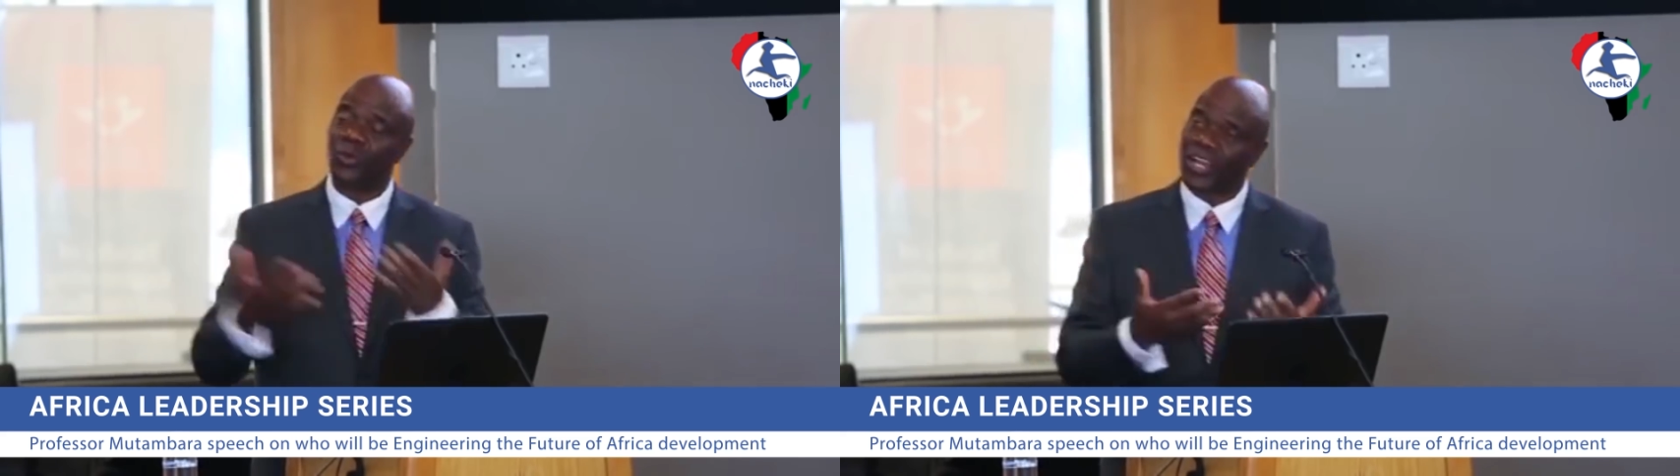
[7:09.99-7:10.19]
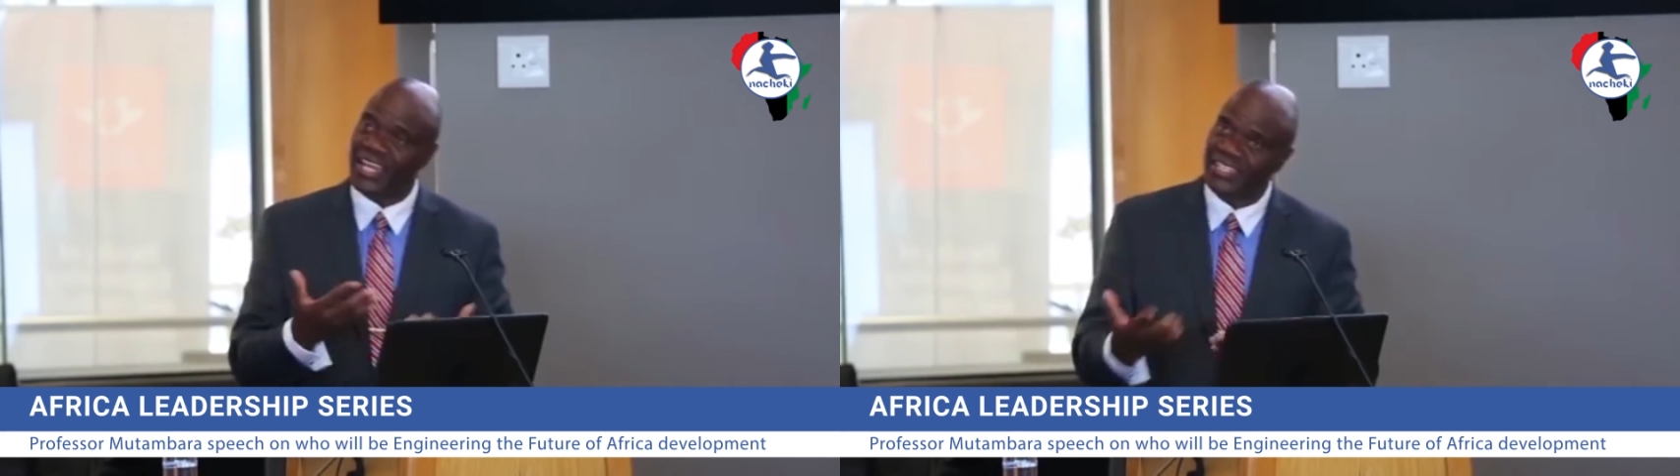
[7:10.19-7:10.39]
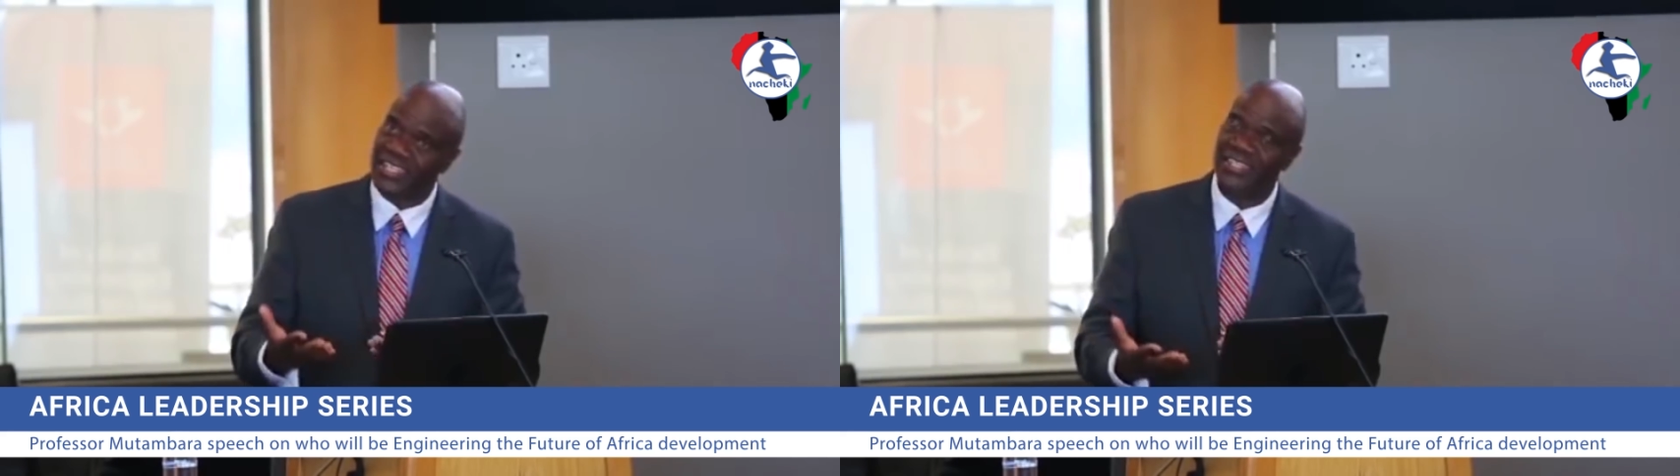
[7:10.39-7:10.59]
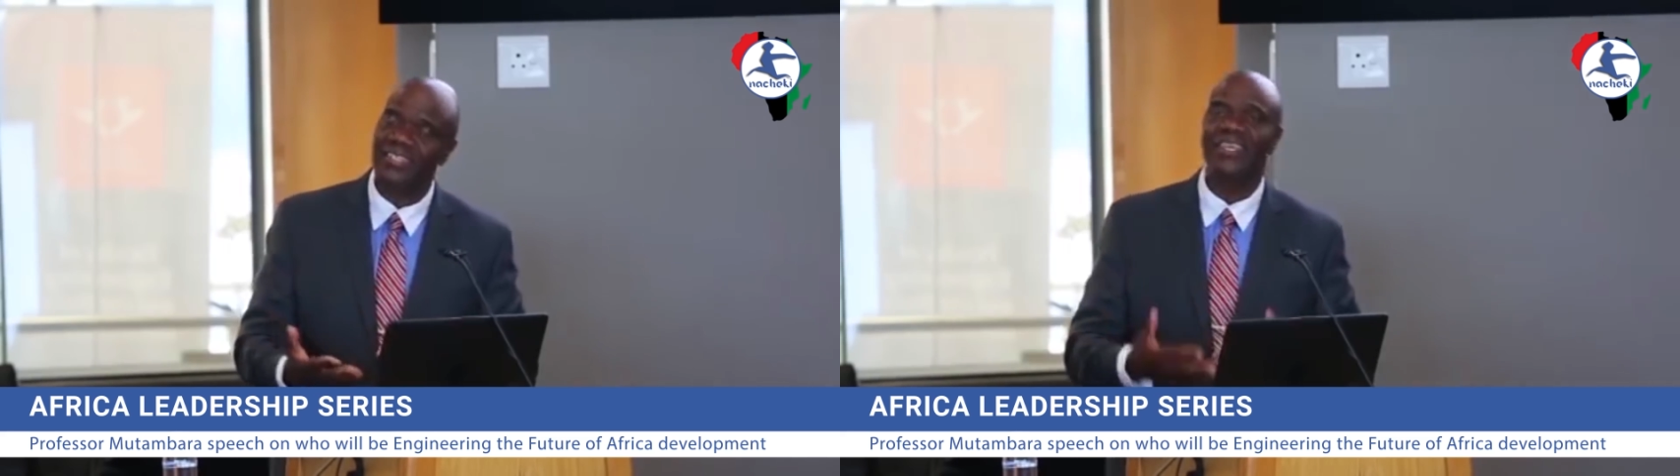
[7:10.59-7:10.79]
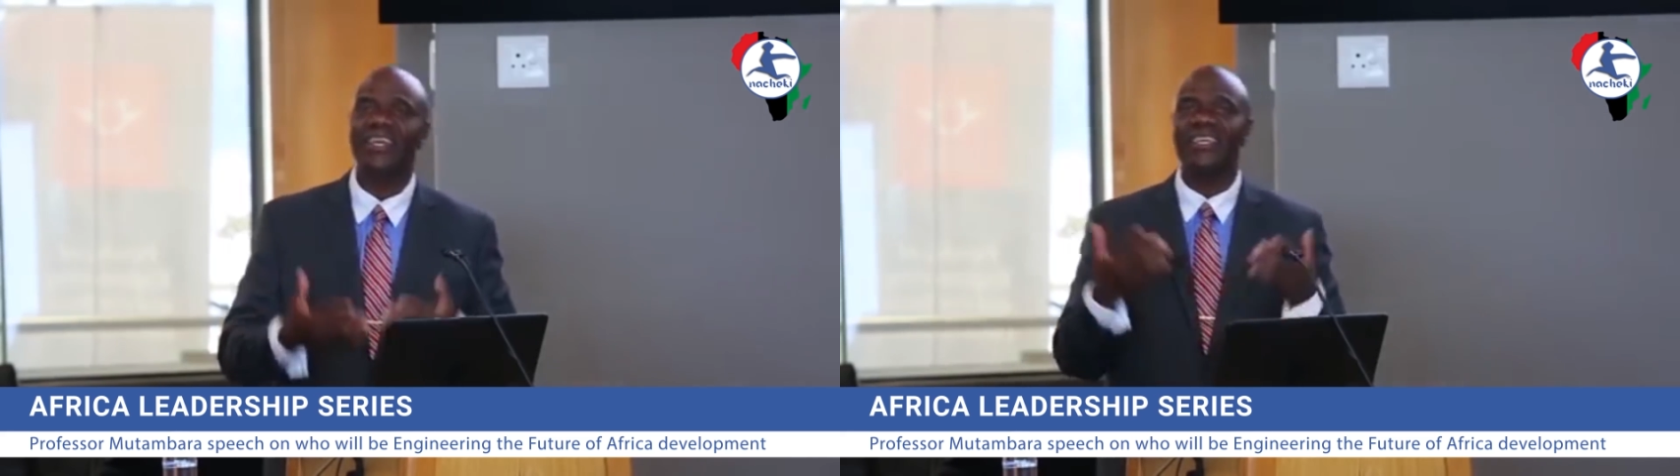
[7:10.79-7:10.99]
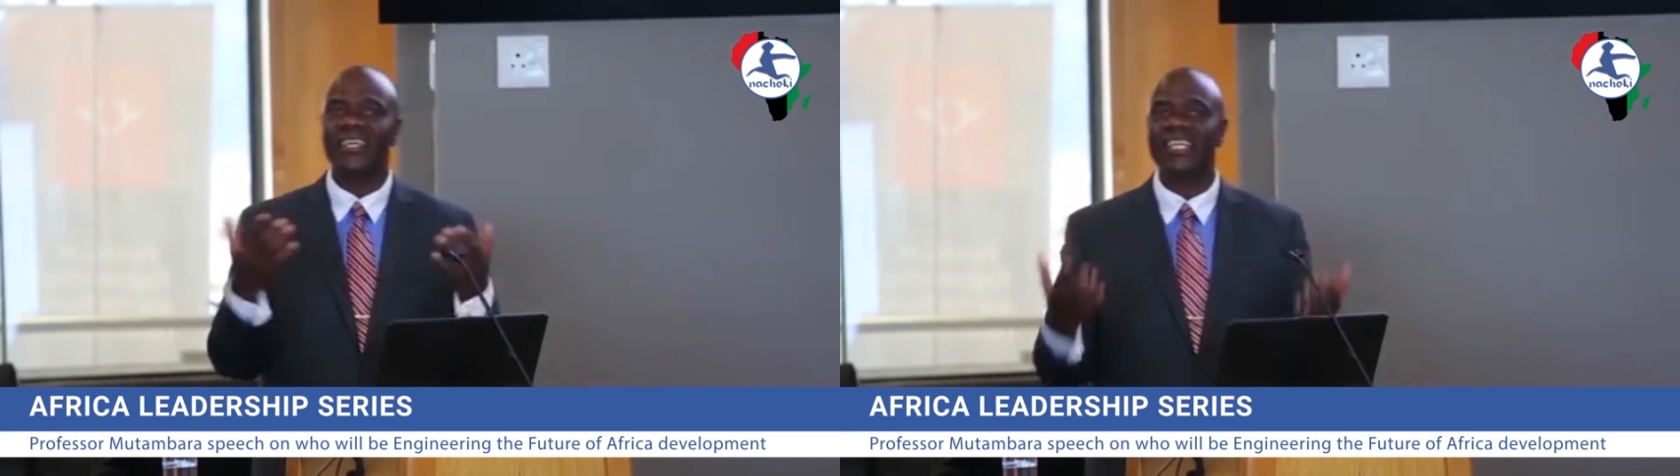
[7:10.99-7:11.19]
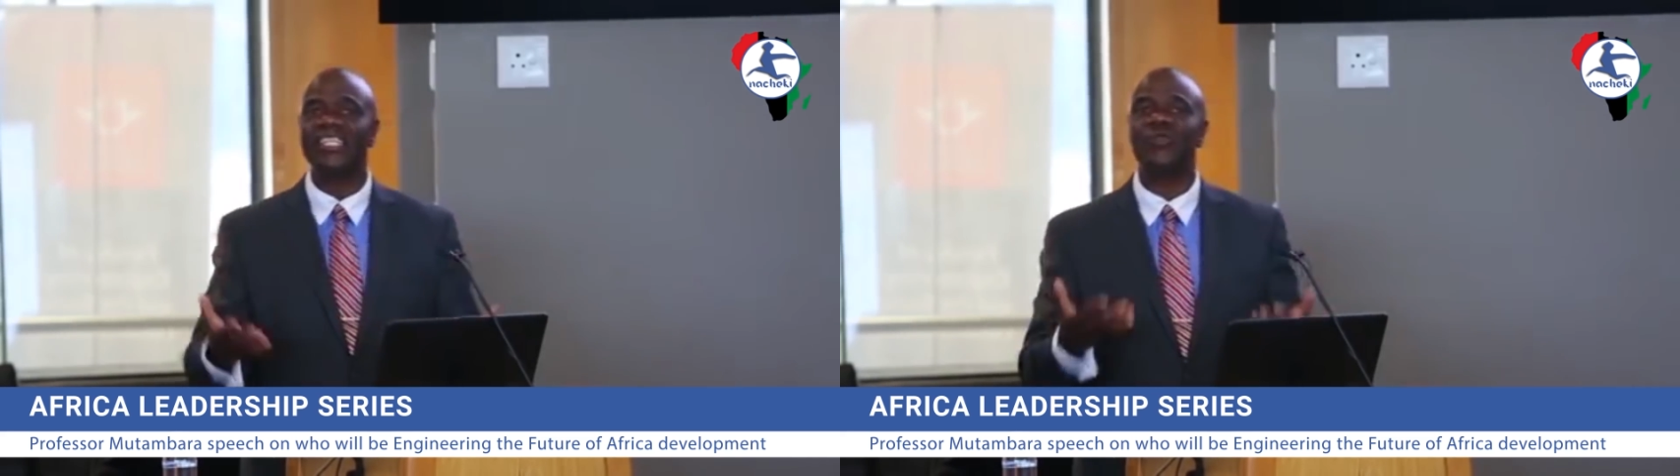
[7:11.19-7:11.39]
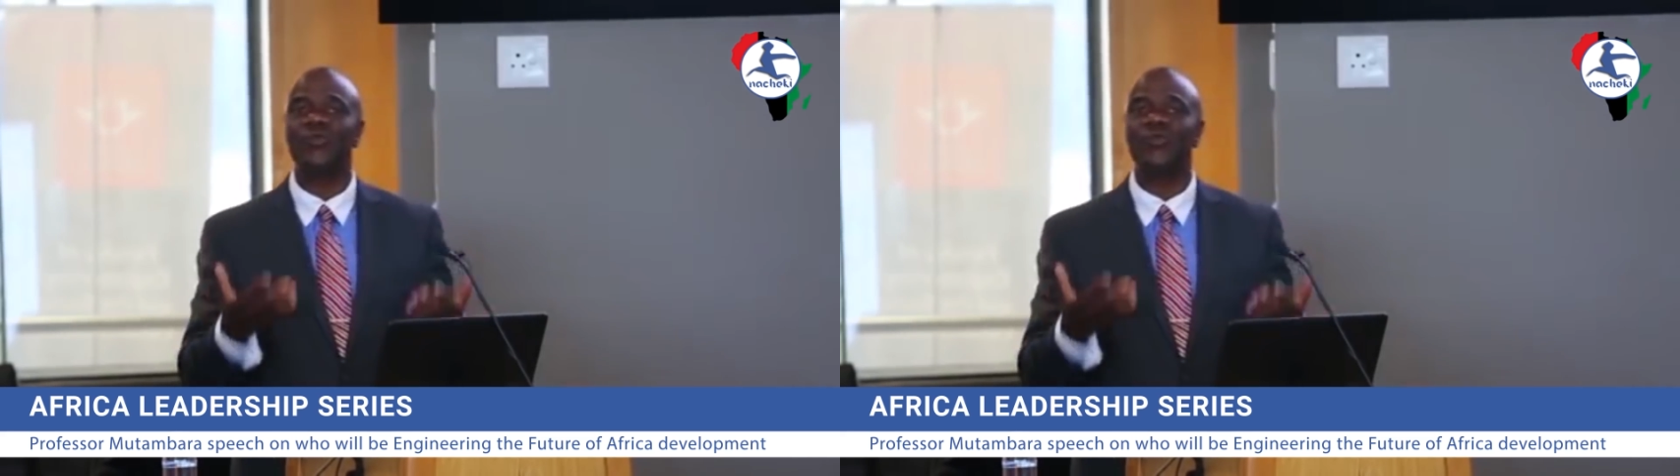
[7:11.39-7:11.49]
donations, yes